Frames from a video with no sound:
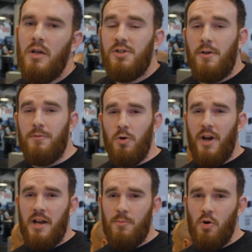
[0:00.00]
So if you want
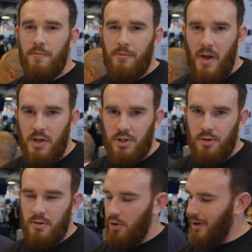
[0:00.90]
any more
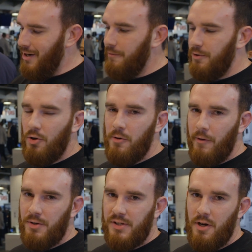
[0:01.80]
information on any of the
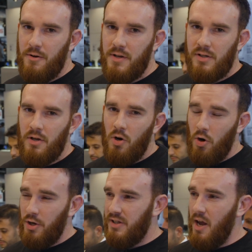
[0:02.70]
Duvo series
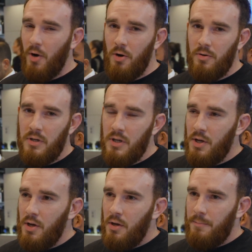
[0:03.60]
or a demo,
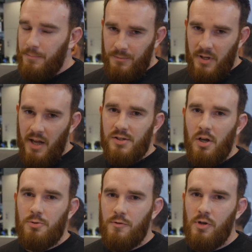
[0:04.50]
get in
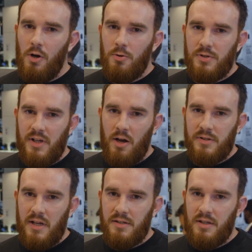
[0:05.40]
touch with your local
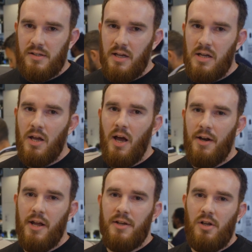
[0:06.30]
sales entity and
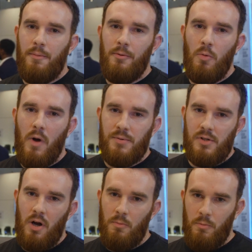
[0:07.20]
hit us up on the
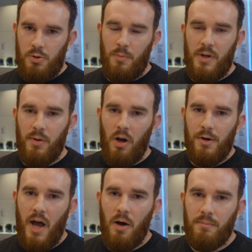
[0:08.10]
website, which will be below
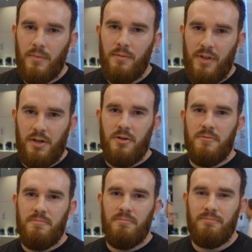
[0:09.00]
now. Thank you.